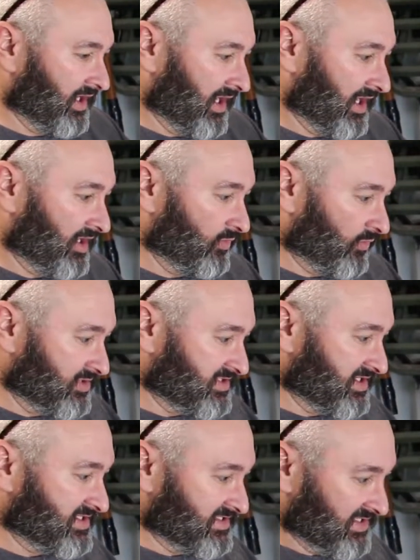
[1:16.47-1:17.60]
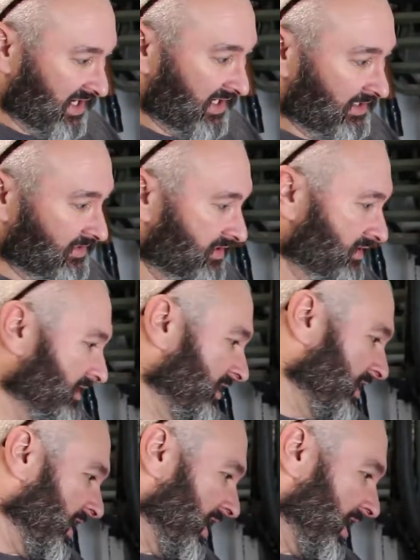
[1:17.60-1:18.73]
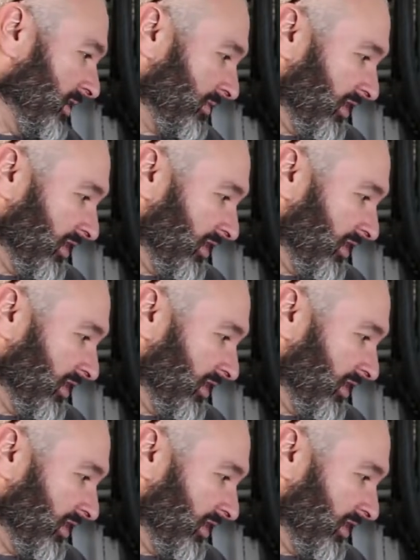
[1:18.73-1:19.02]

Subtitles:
And once this is in, I'm